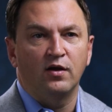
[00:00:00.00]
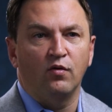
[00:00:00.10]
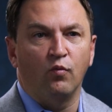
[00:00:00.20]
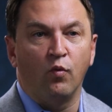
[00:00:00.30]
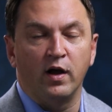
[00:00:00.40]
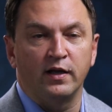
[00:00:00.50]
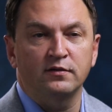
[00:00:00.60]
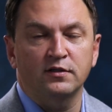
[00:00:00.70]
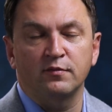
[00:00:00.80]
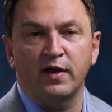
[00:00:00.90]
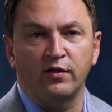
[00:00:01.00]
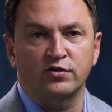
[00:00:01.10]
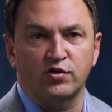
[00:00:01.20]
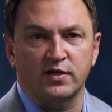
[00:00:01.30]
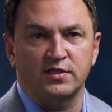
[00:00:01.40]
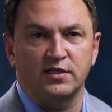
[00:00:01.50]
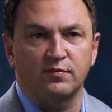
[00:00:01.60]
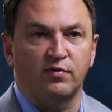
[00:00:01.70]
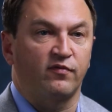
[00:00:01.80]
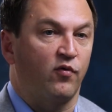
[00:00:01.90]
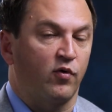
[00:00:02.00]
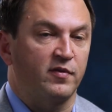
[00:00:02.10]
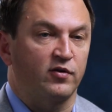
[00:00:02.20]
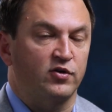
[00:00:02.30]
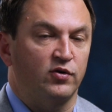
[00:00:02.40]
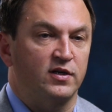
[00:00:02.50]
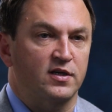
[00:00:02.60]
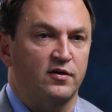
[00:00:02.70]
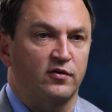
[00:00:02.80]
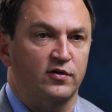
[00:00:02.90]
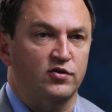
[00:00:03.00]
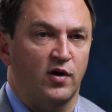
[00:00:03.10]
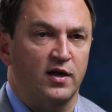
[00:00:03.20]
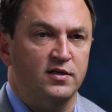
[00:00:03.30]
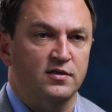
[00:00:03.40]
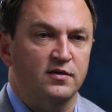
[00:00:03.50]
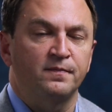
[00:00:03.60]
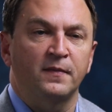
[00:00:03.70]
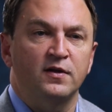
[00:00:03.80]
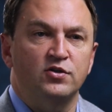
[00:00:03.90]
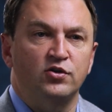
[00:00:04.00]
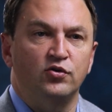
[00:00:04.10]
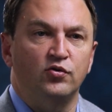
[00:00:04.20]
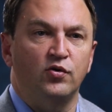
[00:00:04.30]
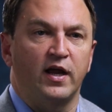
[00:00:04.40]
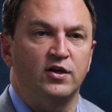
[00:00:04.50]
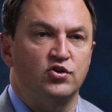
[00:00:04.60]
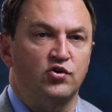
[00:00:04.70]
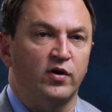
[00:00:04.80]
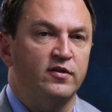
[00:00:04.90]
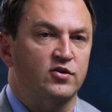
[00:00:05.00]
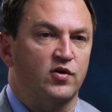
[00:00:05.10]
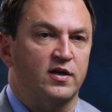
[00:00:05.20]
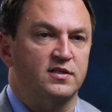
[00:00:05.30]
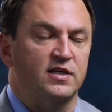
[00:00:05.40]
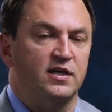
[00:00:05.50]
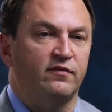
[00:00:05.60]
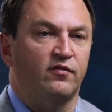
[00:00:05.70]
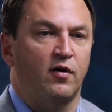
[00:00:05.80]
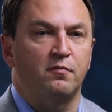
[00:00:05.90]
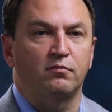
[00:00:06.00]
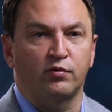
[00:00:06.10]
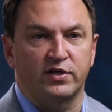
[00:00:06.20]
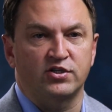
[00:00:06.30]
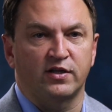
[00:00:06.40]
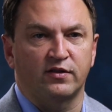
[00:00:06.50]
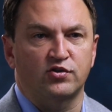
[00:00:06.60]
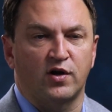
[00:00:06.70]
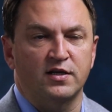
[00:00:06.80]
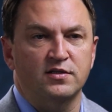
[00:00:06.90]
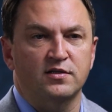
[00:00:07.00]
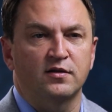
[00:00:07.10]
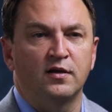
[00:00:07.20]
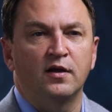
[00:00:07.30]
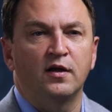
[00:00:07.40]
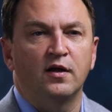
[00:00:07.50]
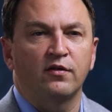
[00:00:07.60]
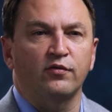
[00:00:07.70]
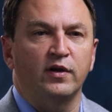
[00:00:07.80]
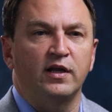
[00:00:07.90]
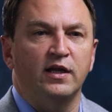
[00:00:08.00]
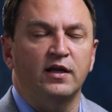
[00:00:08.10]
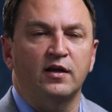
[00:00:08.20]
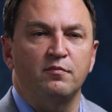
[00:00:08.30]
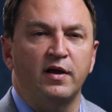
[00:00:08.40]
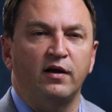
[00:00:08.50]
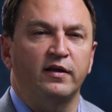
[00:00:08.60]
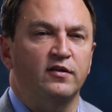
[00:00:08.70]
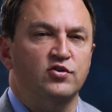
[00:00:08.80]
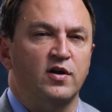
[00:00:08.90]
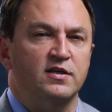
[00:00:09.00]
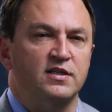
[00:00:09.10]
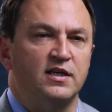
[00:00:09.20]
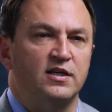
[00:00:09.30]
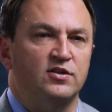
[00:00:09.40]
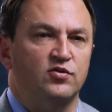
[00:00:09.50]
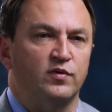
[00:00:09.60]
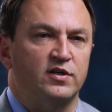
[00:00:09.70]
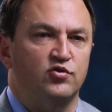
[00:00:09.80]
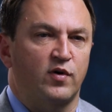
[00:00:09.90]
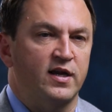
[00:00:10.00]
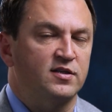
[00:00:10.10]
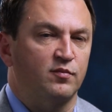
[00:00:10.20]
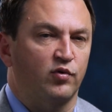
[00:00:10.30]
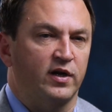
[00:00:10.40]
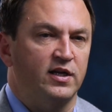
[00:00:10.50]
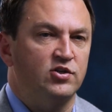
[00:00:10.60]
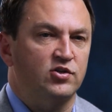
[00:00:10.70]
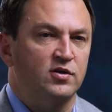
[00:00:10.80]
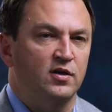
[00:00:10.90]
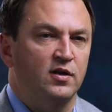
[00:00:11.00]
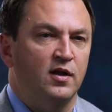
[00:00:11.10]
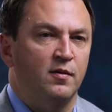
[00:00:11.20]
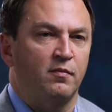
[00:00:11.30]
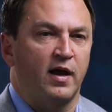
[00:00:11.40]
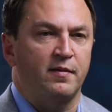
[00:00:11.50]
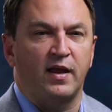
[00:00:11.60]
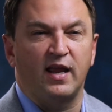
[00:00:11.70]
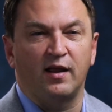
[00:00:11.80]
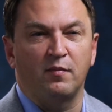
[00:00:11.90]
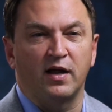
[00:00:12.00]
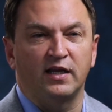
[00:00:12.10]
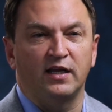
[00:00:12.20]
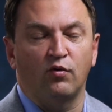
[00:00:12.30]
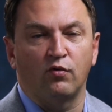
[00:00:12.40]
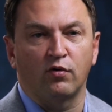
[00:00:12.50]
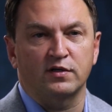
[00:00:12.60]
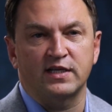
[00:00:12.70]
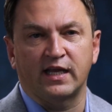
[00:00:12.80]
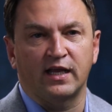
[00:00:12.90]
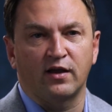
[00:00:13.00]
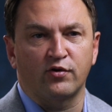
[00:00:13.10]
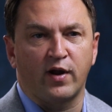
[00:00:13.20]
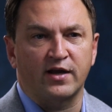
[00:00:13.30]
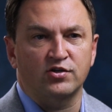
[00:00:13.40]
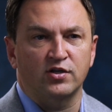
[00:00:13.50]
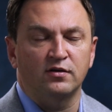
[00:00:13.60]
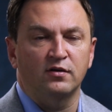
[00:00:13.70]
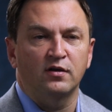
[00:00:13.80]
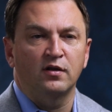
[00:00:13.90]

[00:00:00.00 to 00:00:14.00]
1, compel the trustee to perform their duties under the trust. 2, enjoin the trustee from breaching the trust. 3, compelling the trustee to redress a breach by paying money or taking other action.